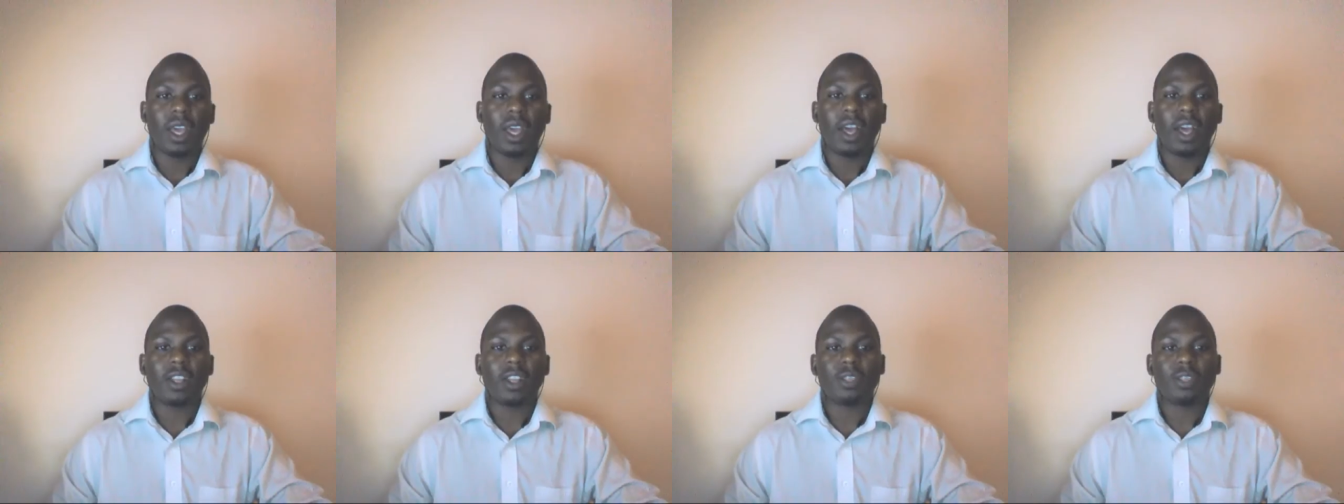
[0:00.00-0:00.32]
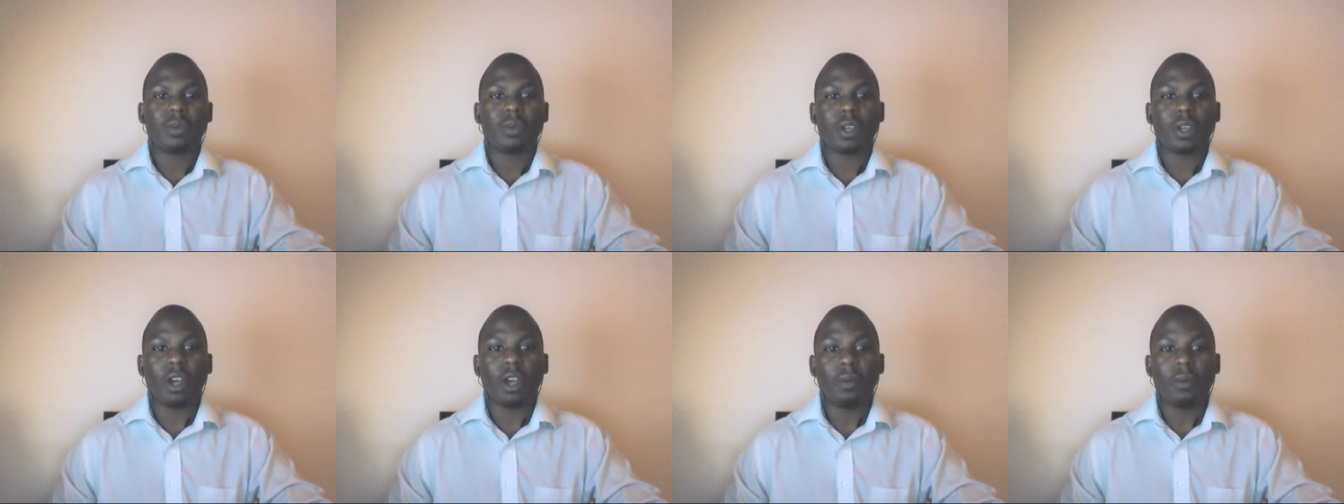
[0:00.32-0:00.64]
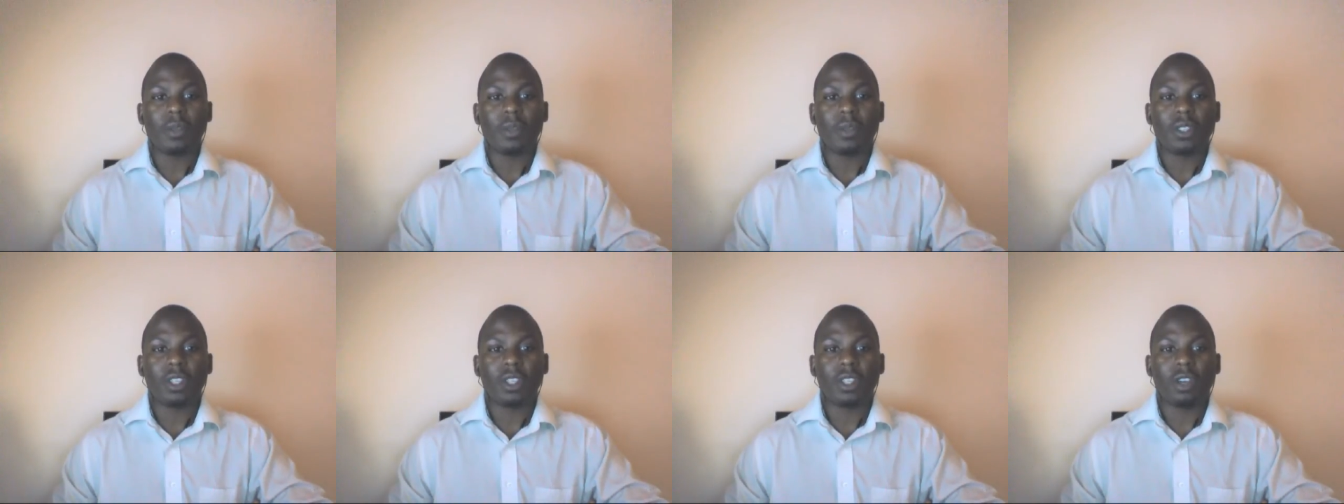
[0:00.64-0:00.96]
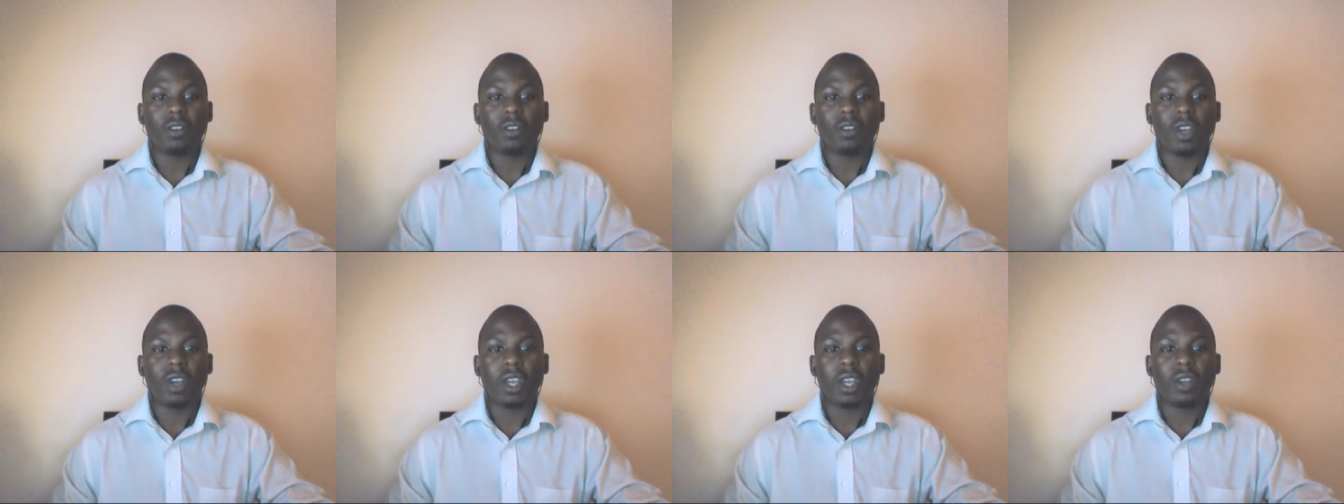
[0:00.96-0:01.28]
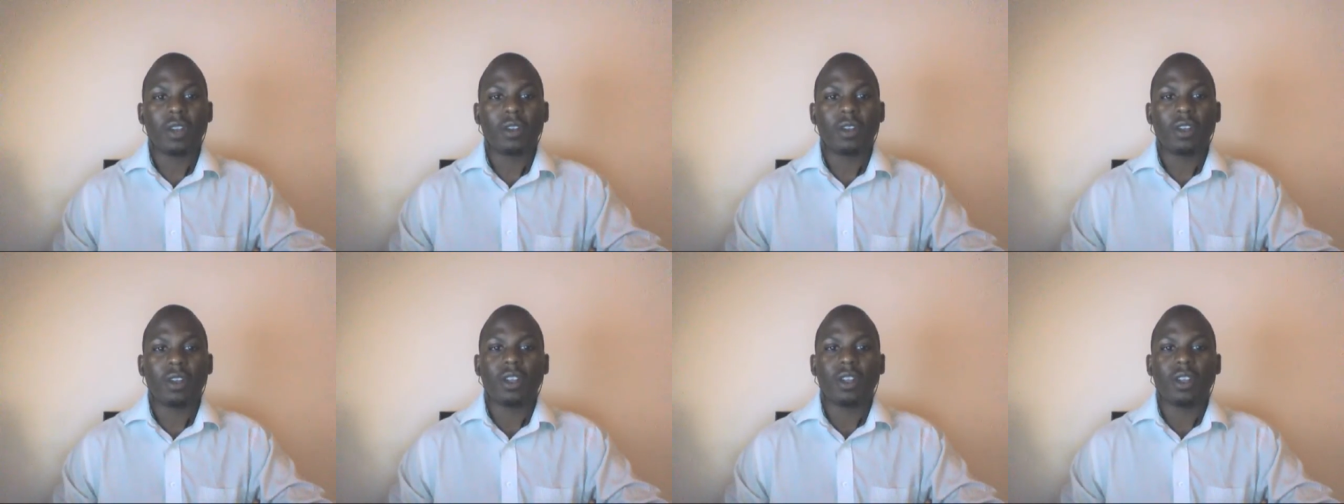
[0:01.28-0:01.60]
how to become a CRA,
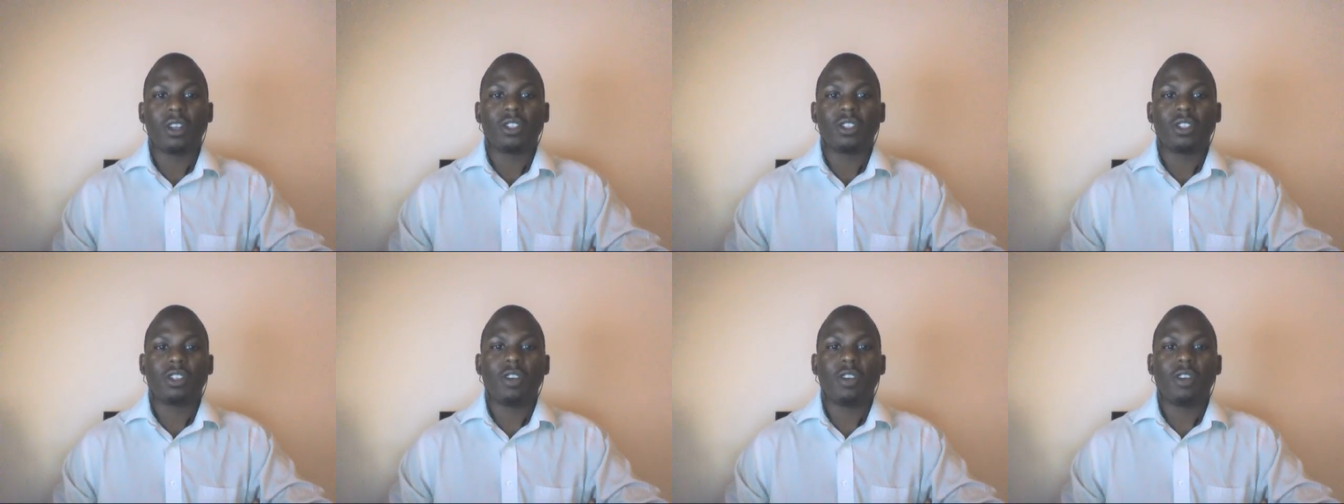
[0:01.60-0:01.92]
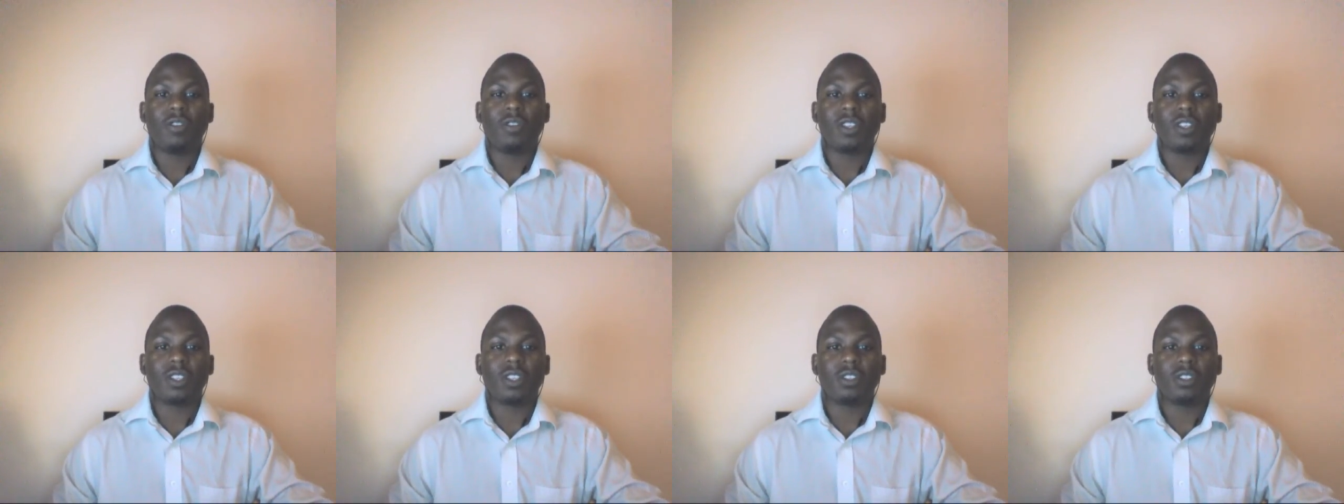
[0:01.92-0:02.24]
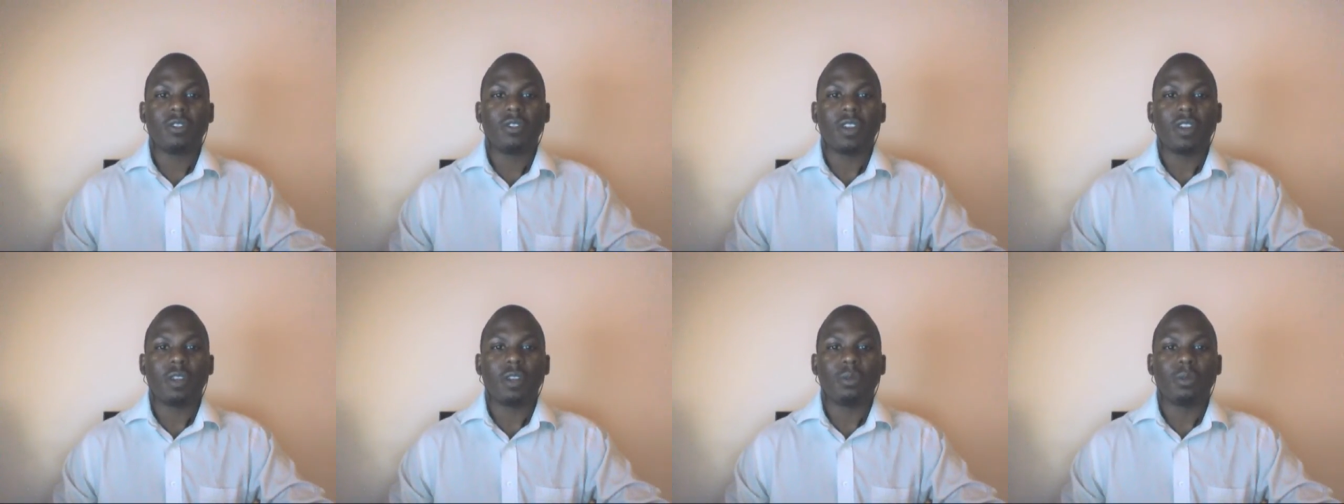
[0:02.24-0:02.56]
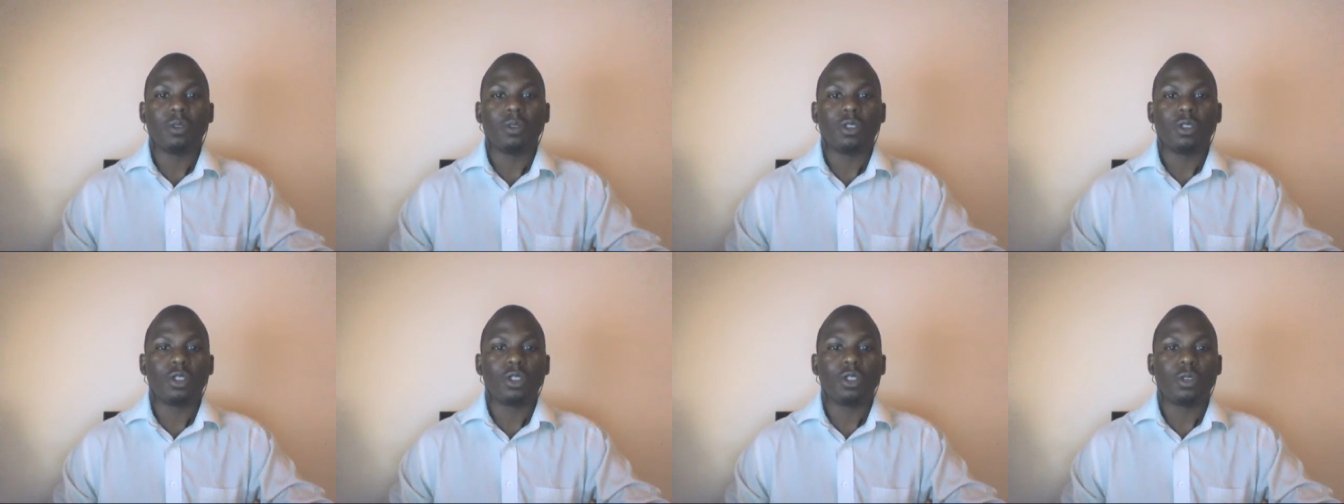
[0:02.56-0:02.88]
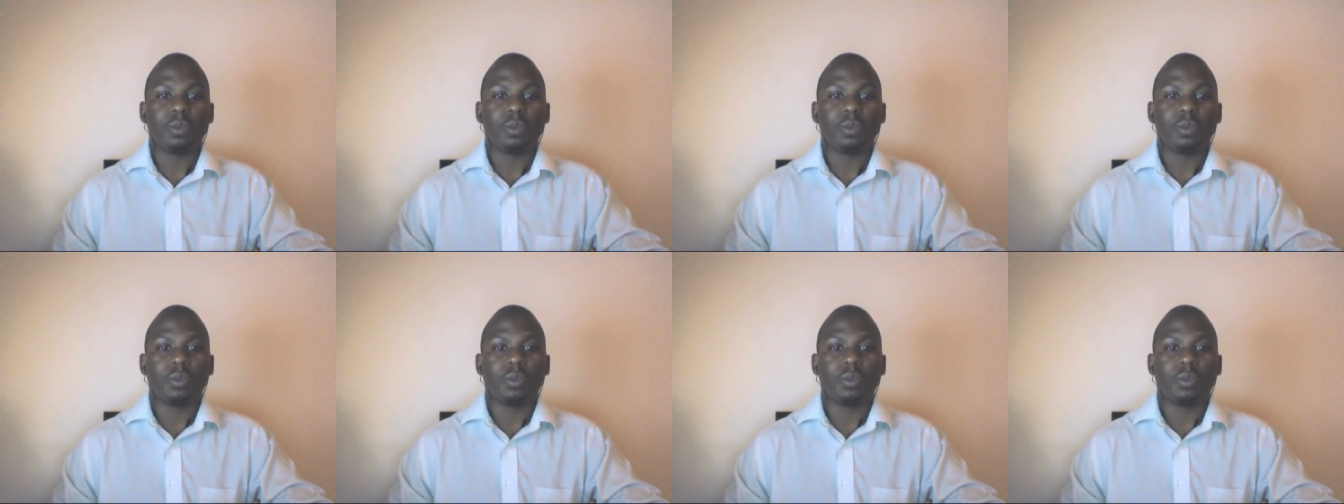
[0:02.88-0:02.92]
services available to